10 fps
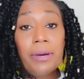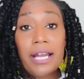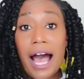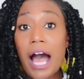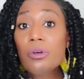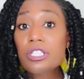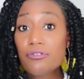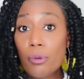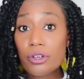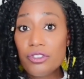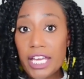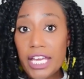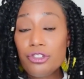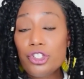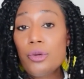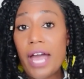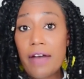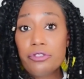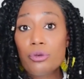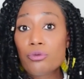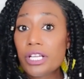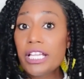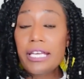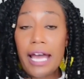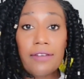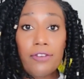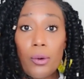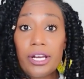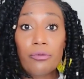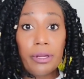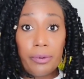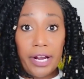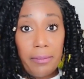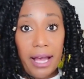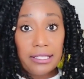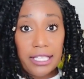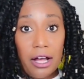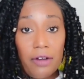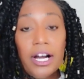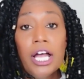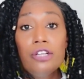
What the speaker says: But I was forced then to have to really kind of go in and rebrand myself